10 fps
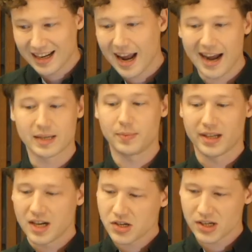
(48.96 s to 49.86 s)

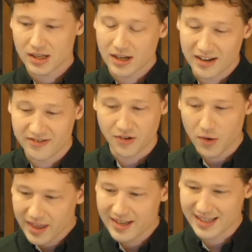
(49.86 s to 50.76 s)
explanation for
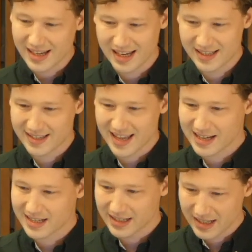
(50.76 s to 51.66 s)
this is that